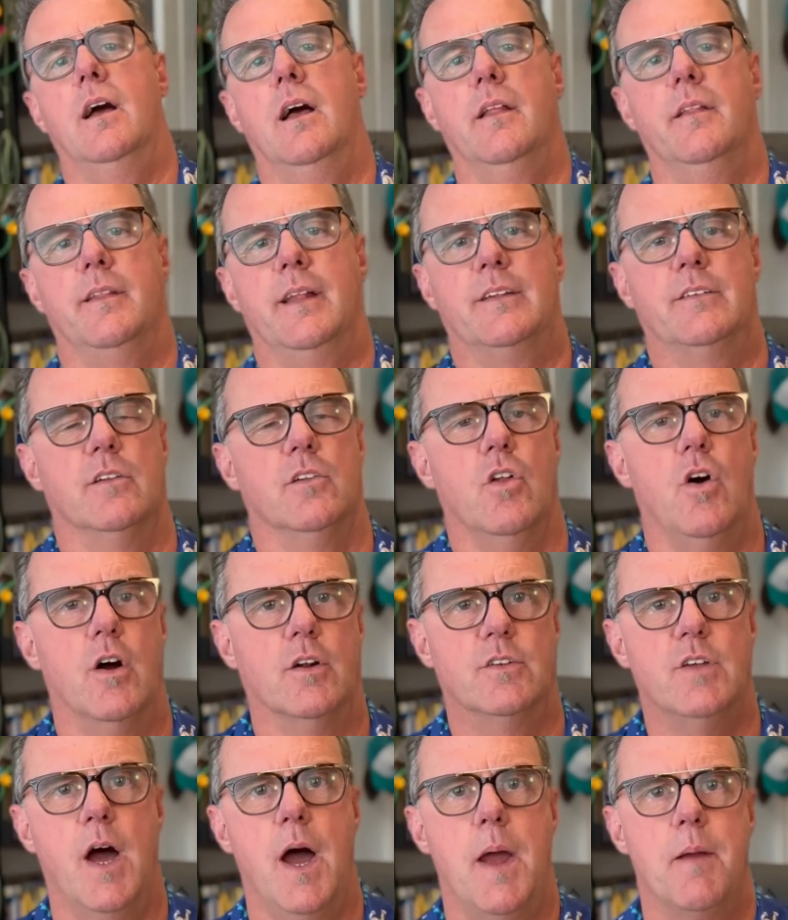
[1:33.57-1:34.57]
that's a
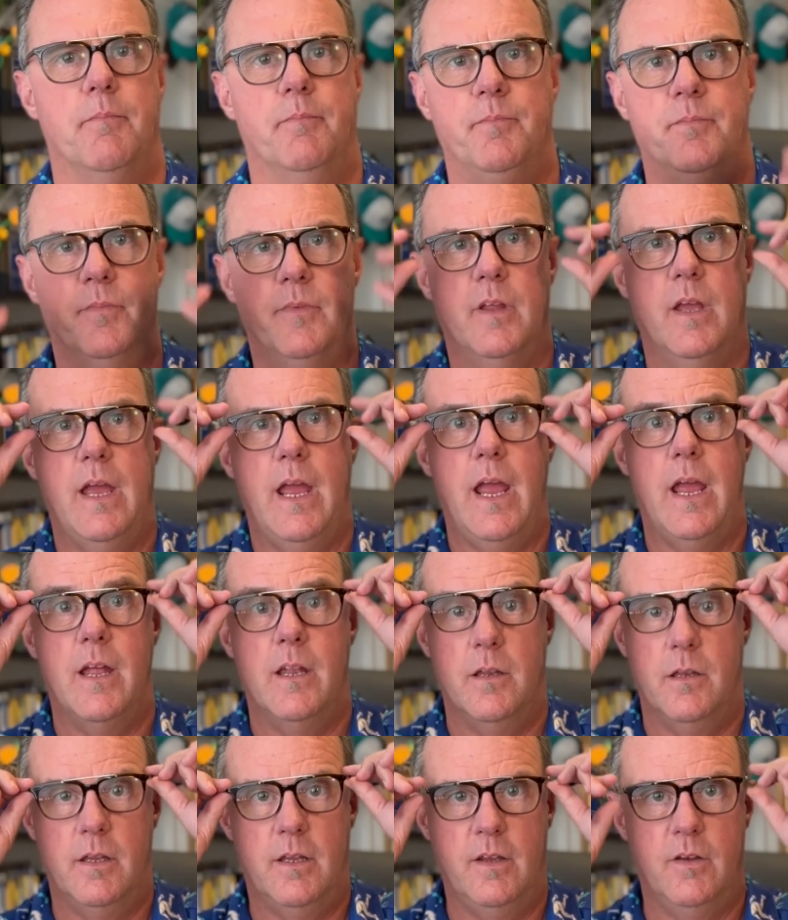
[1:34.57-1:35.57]
long time,
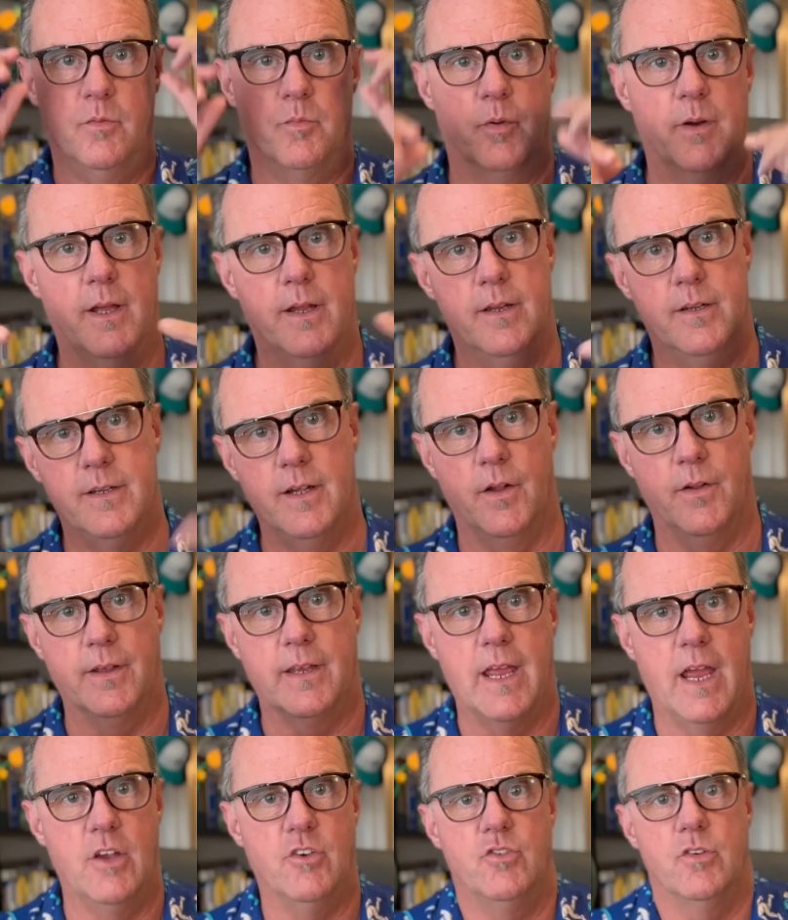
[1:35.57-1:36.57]
and he's bringing a
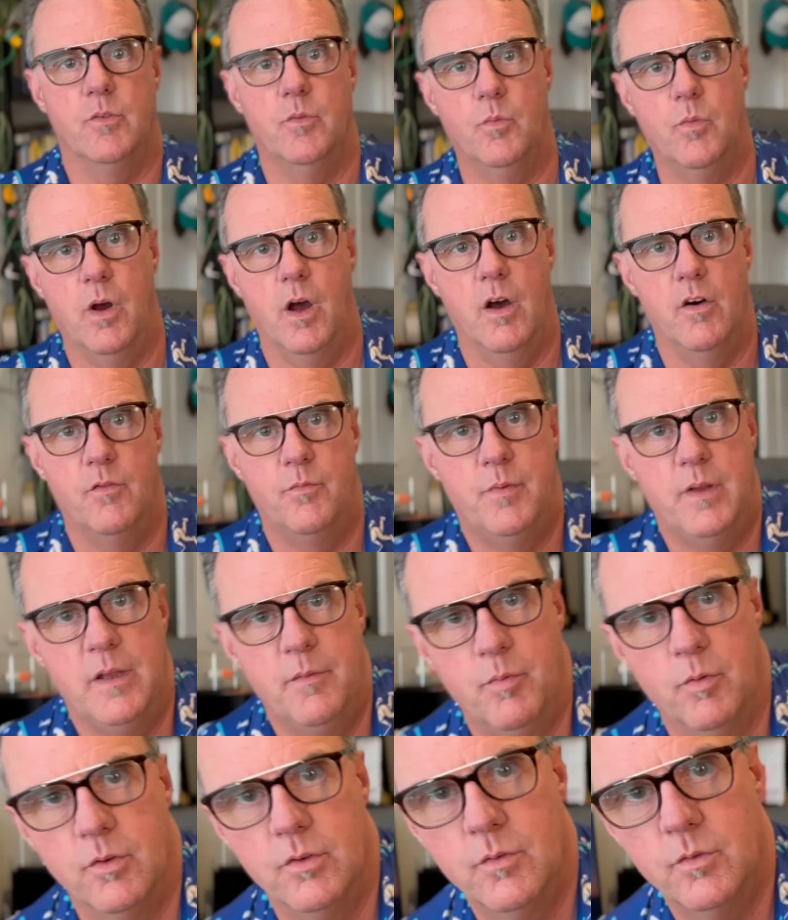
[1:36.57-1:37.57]
delegation of
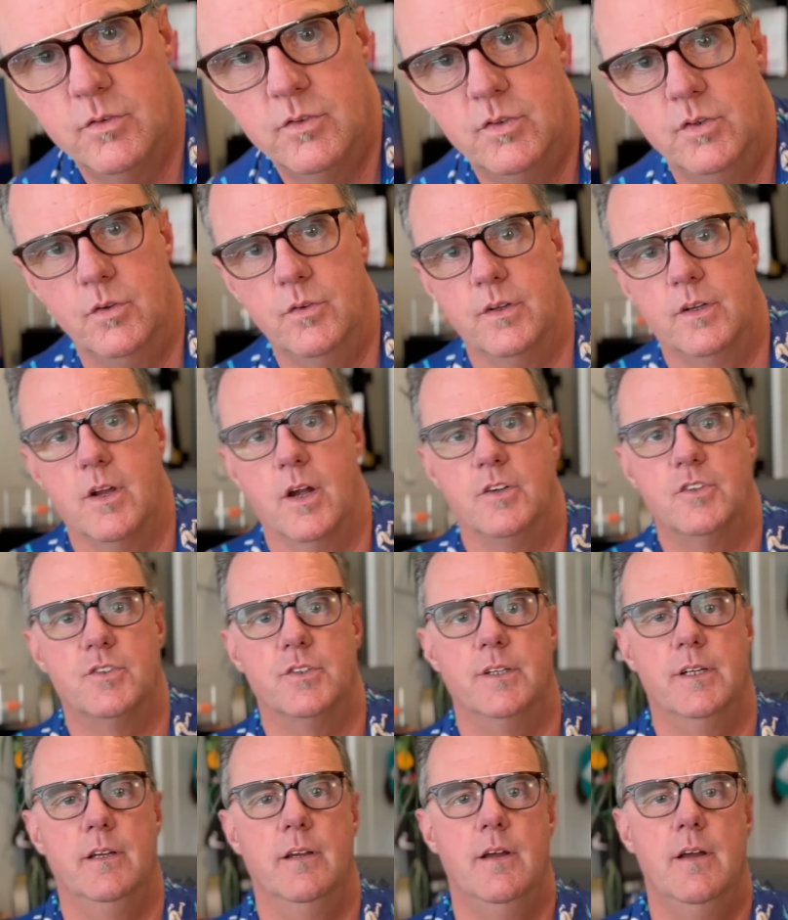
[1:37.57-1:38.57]
people to the
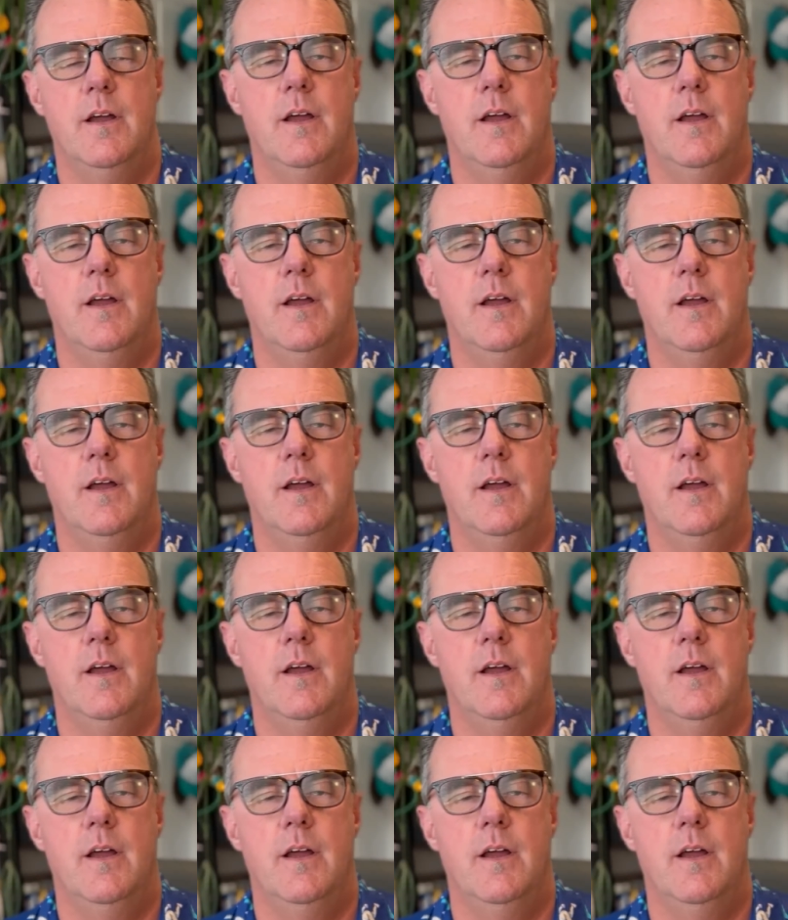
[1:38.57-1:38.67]
country.